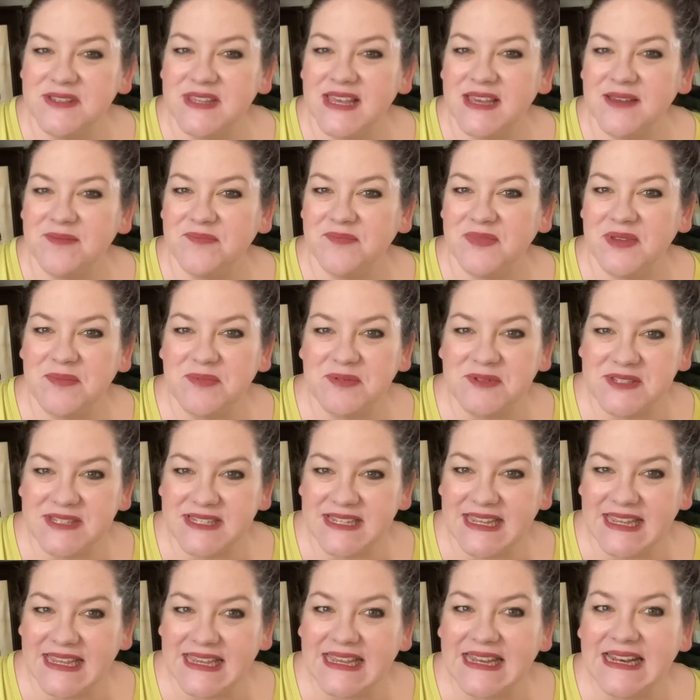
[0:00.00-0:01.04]
that people
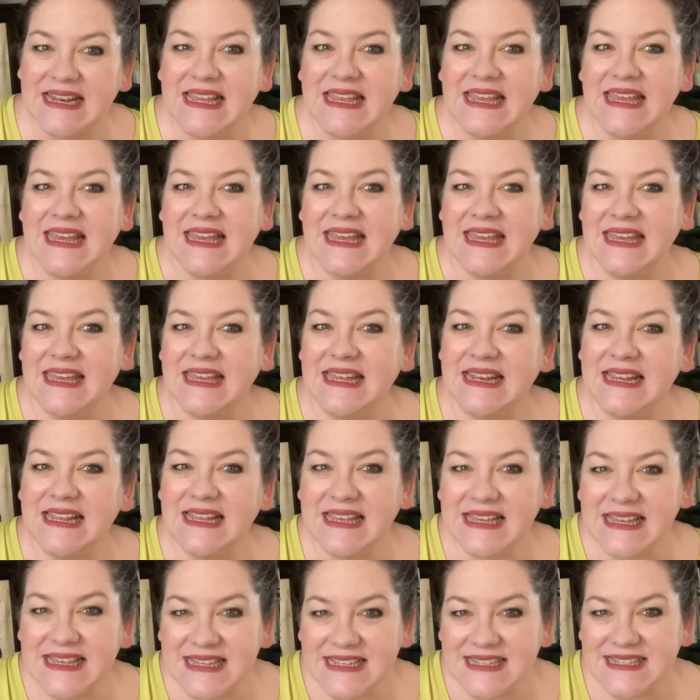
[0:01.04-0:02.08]
see it. It
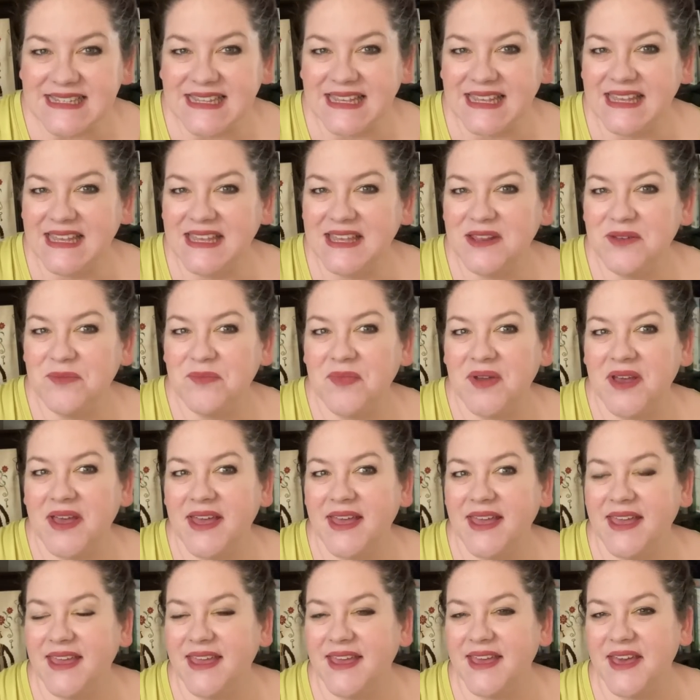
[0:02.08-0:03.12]
is in
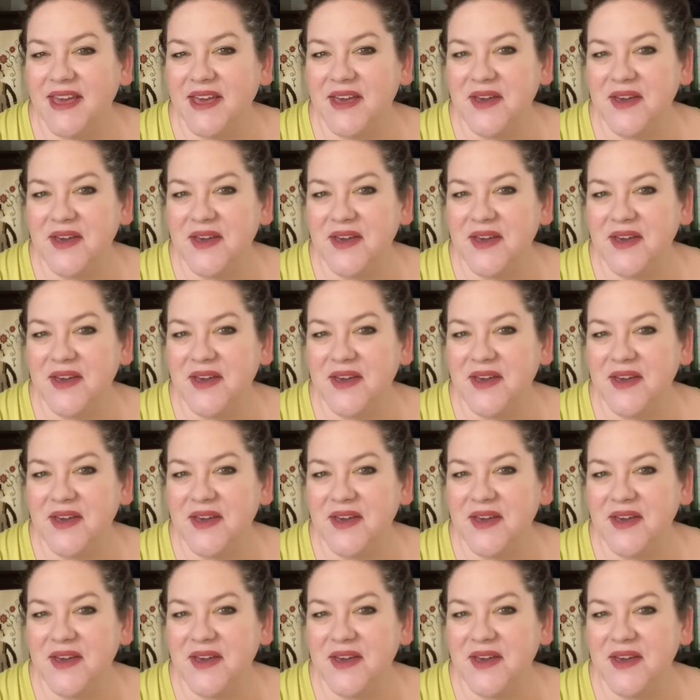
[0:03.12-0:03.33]
my